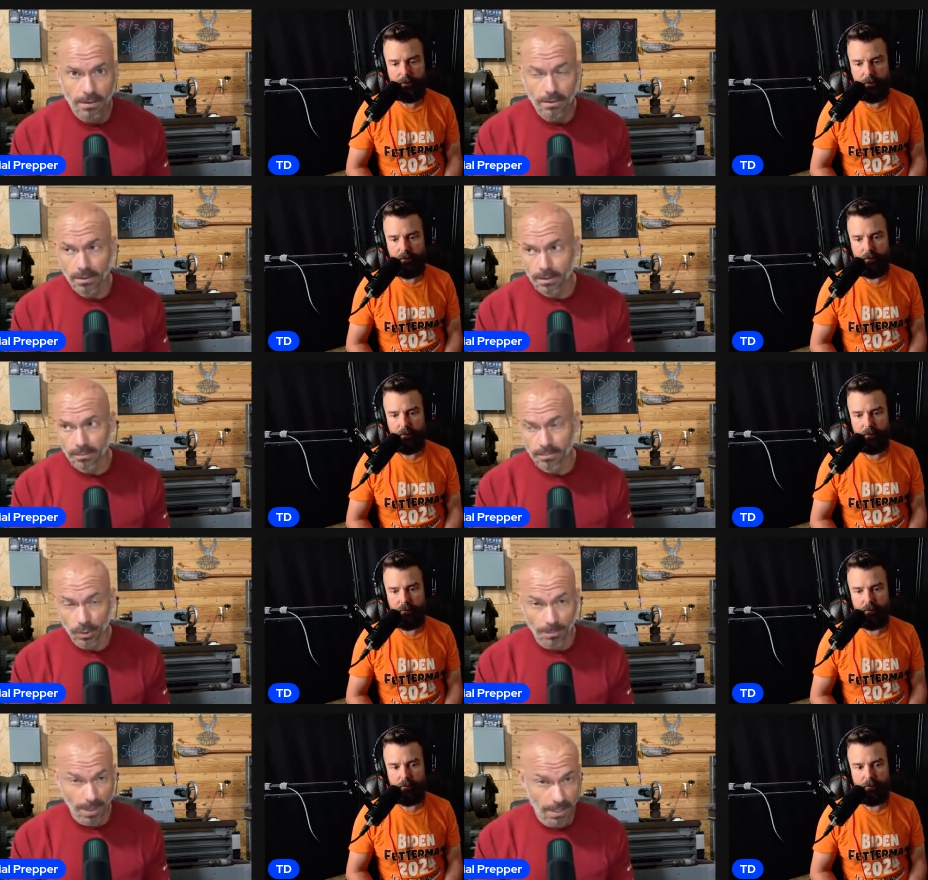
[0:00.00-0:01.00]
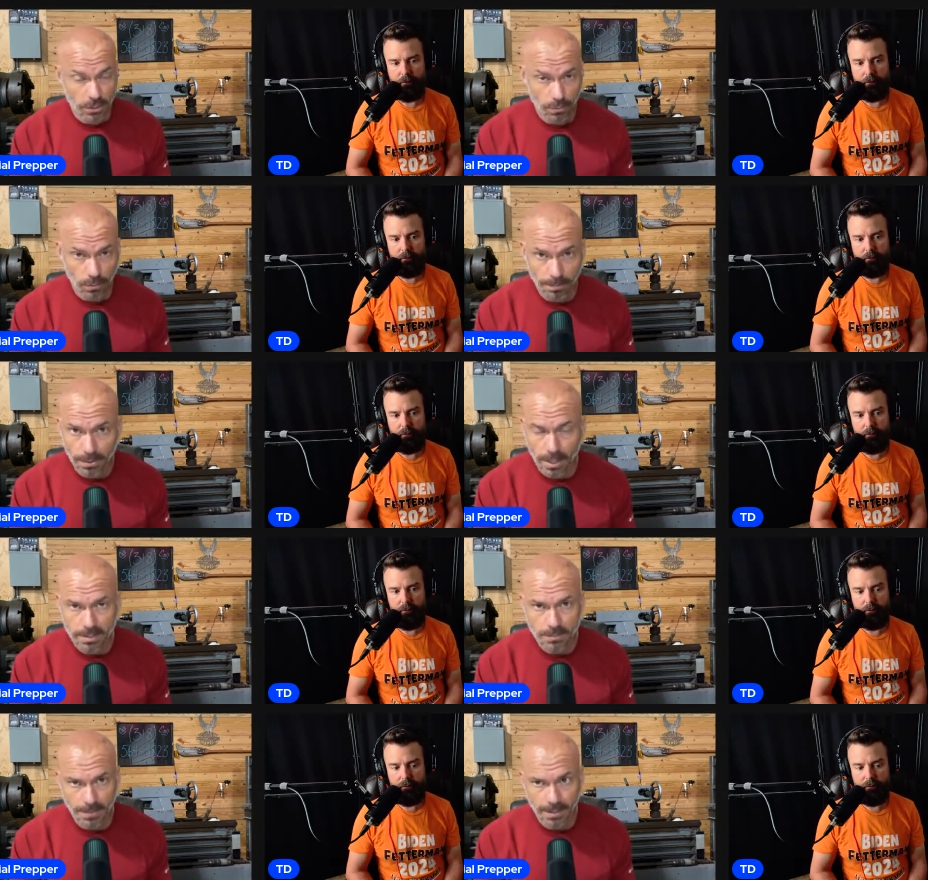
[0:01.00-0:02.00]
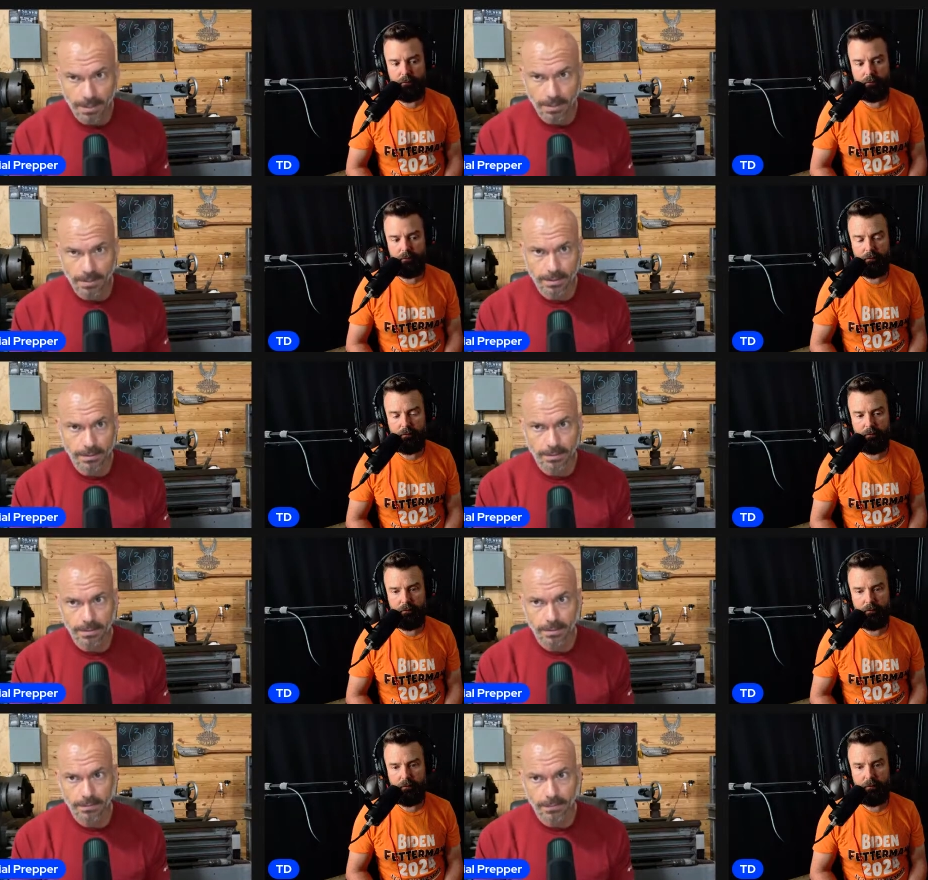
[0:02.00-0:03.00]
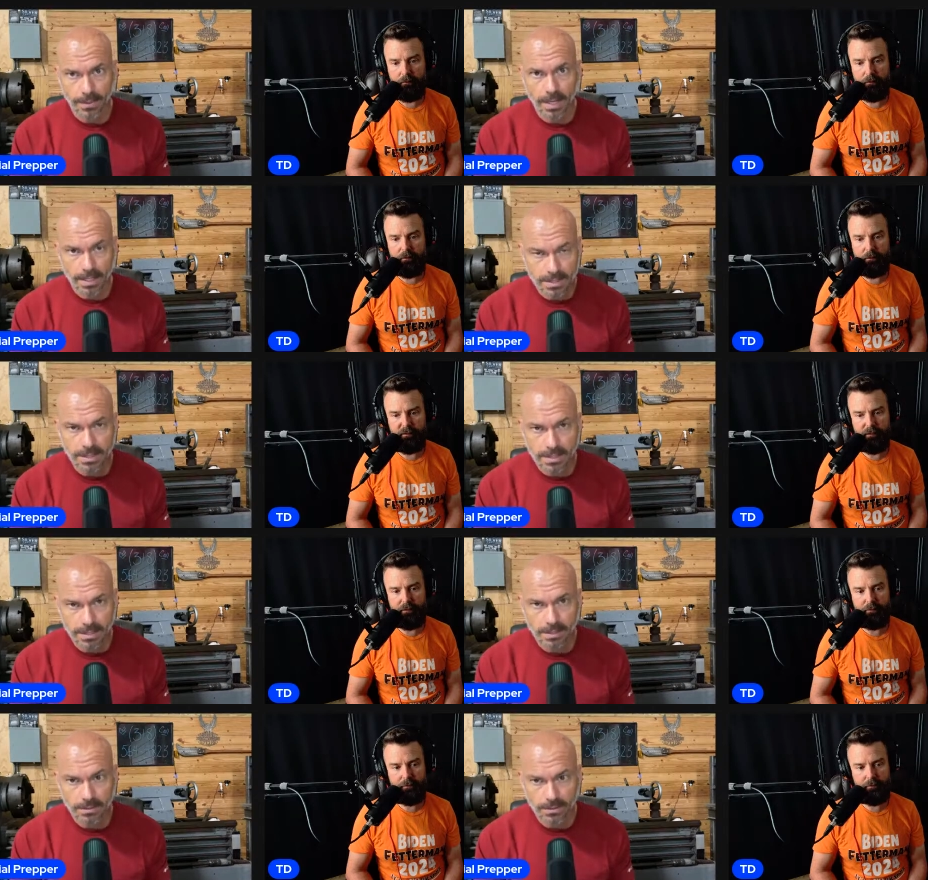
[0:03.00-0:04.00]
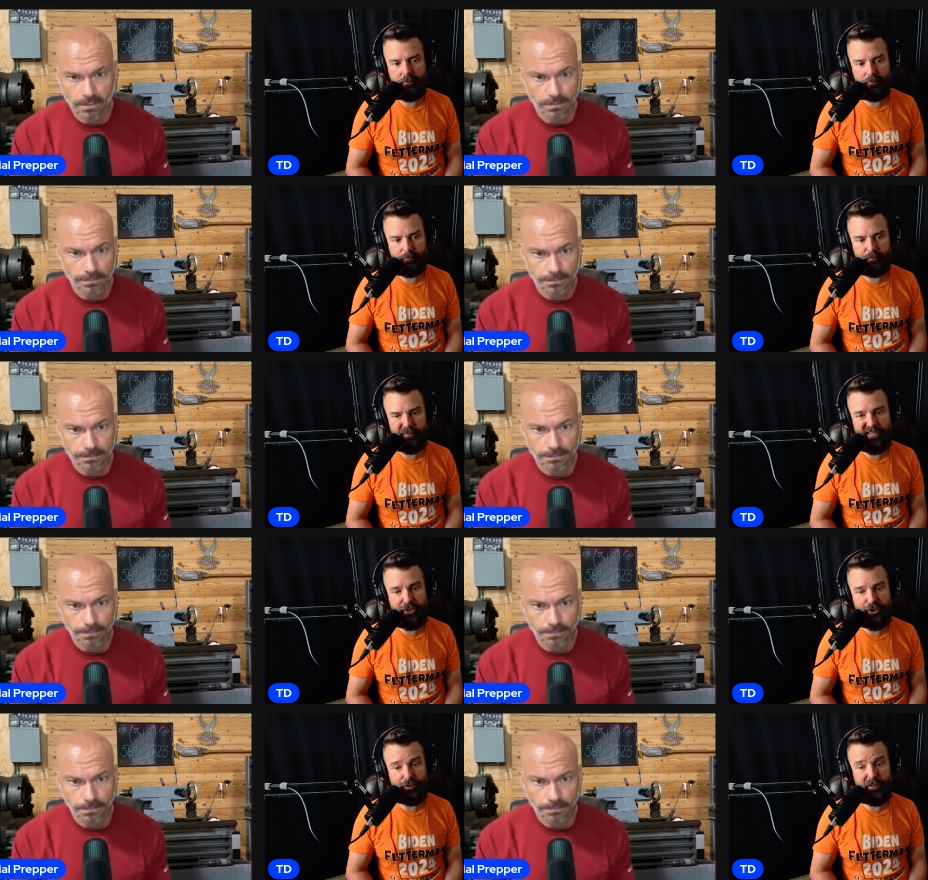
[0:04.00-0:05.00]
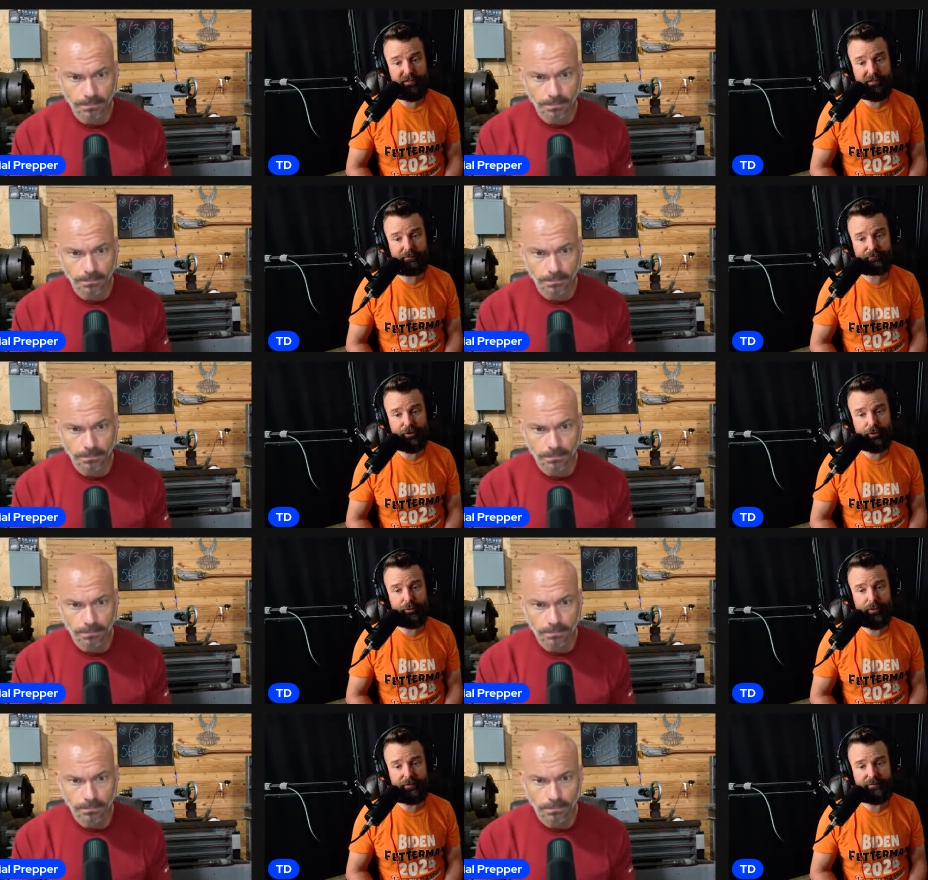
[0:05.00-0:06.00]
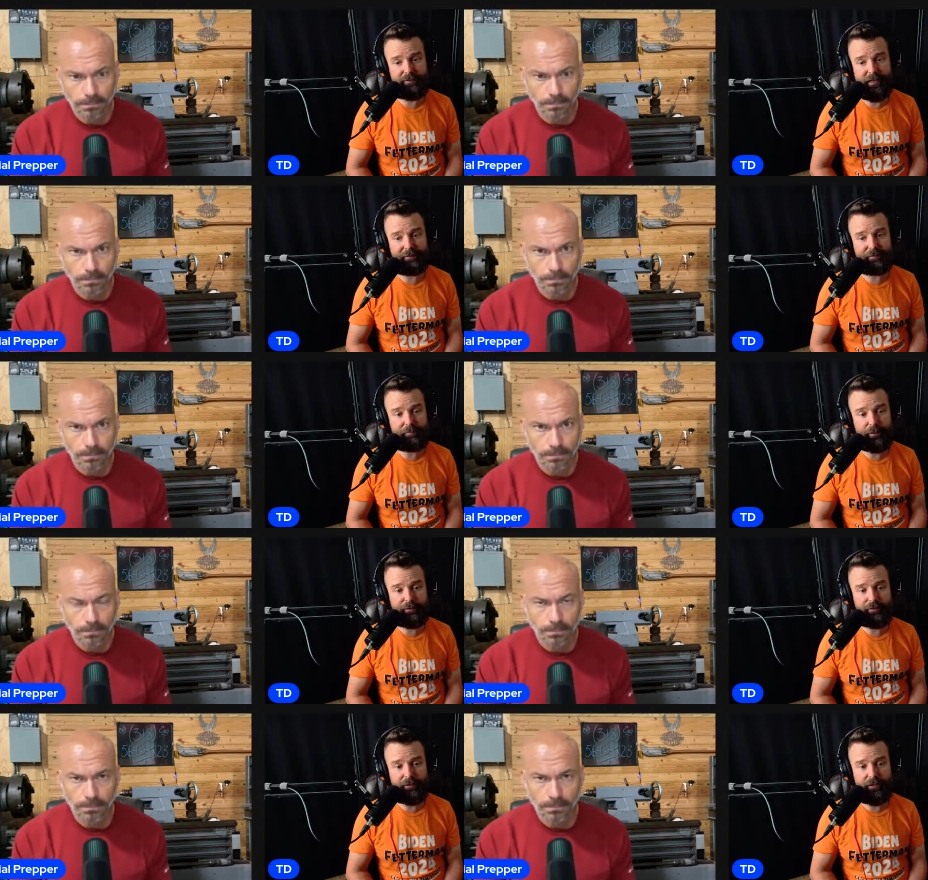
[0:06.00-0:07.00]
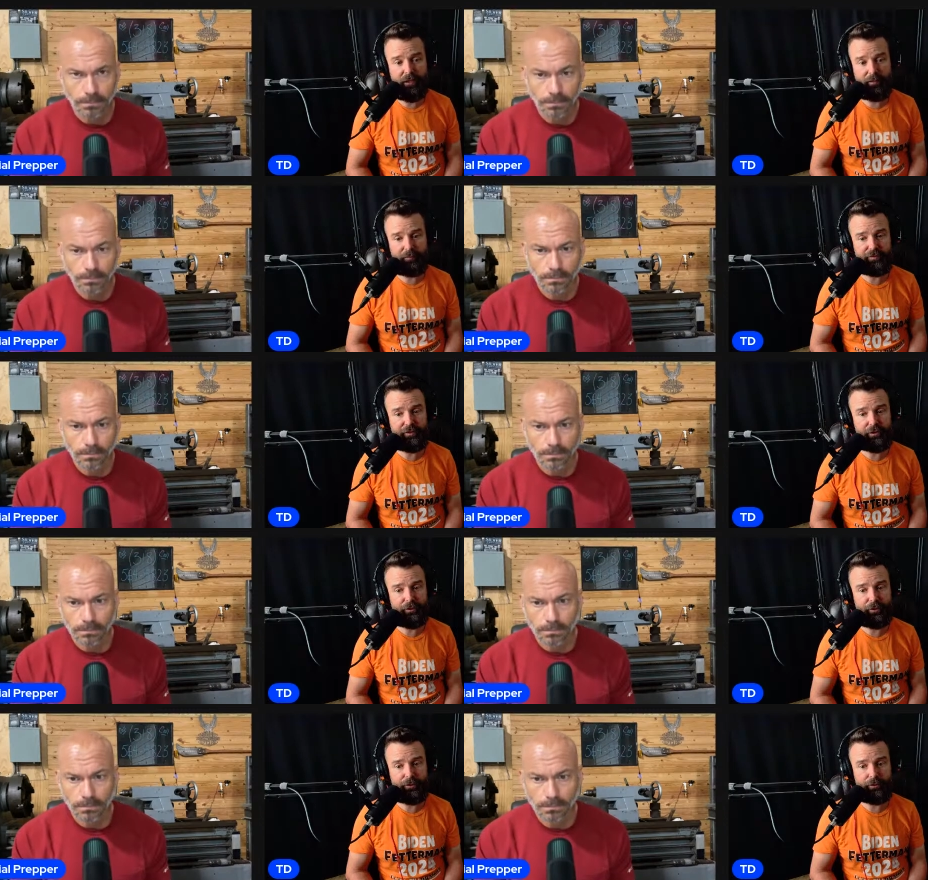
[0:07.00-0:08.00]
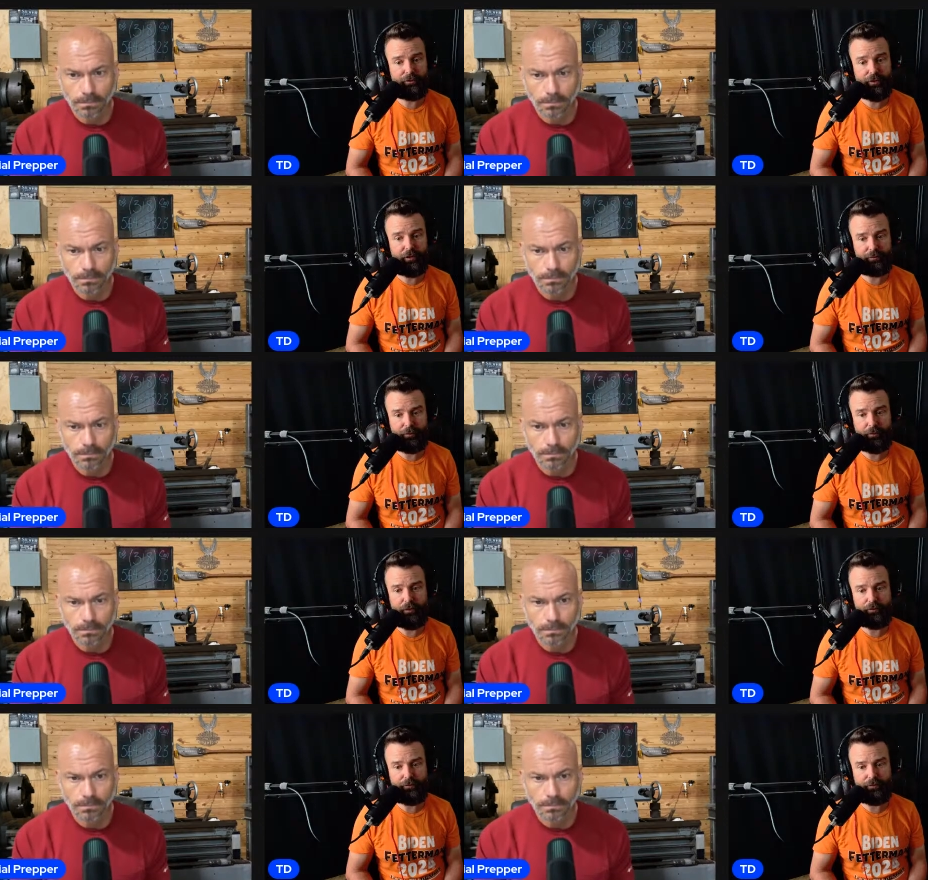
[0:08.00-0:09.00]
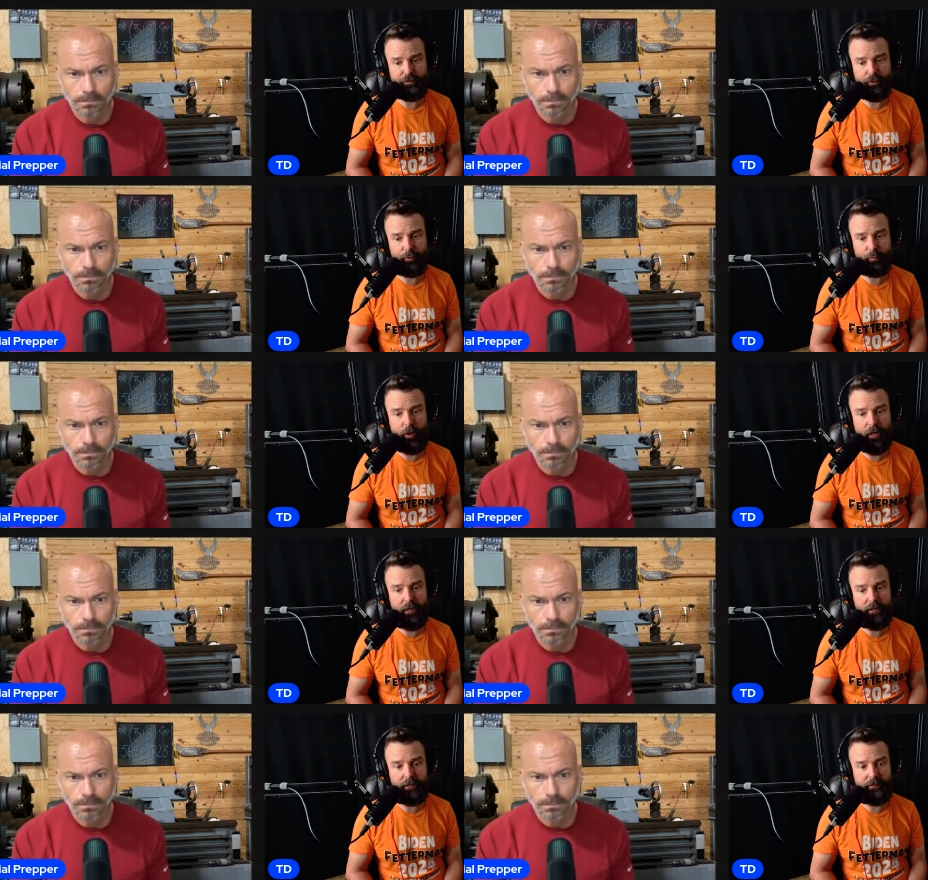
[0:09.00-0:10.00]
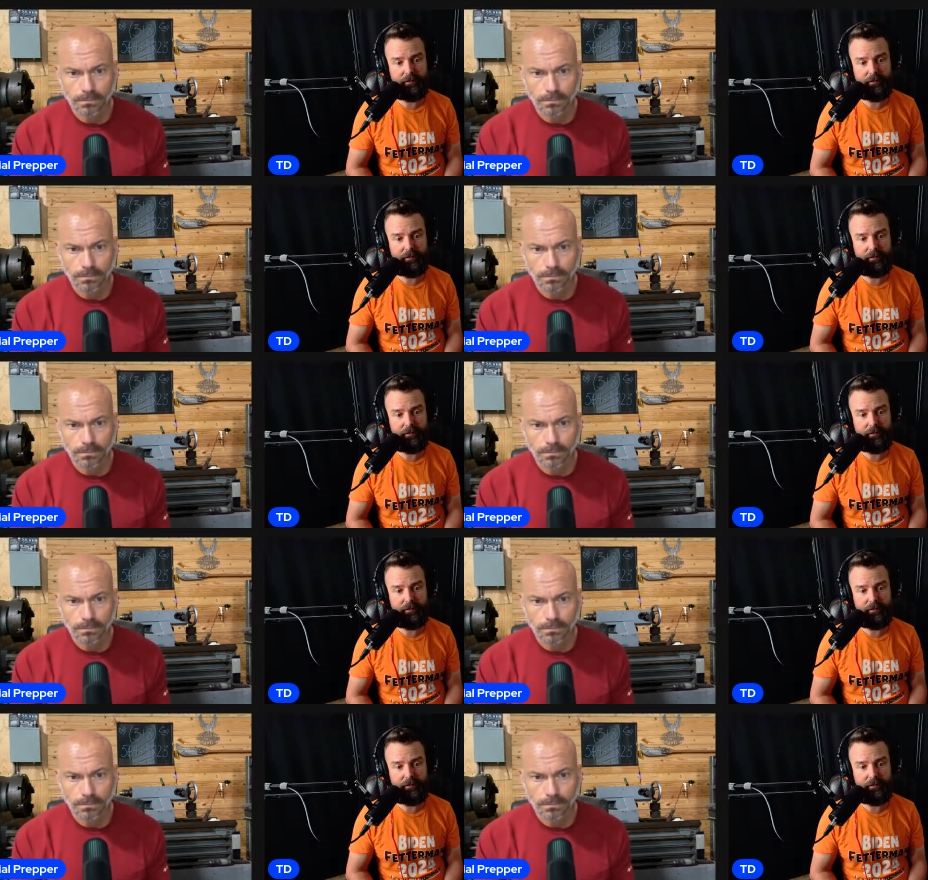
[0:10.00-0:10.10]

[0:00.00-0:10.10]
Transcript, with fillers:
Speaker 1: uh, perpetual prosperity for the last the, 60 the, years
Speaker 2: the contrarian view is everybody's going to come and steal all your stuff chris so why